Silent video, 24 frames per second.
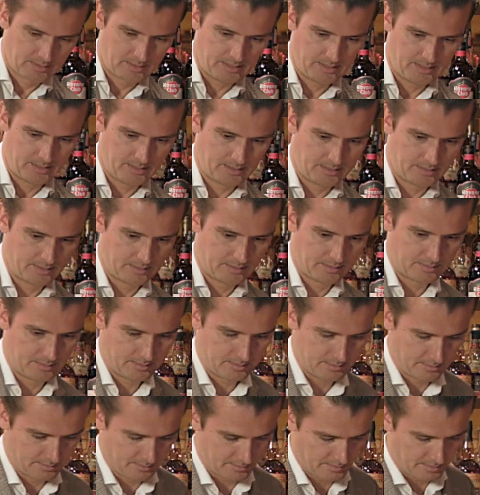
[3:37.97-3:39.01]
And
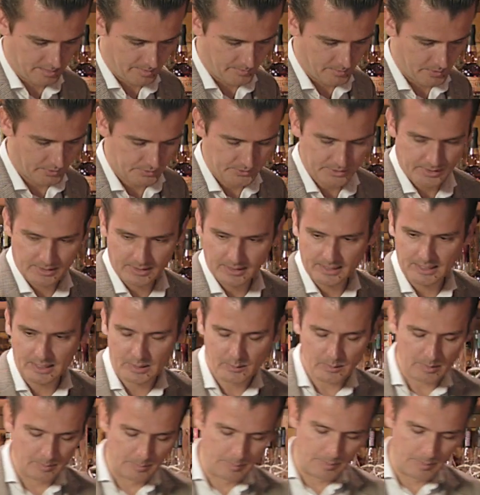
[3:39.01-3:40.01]
I'm using equal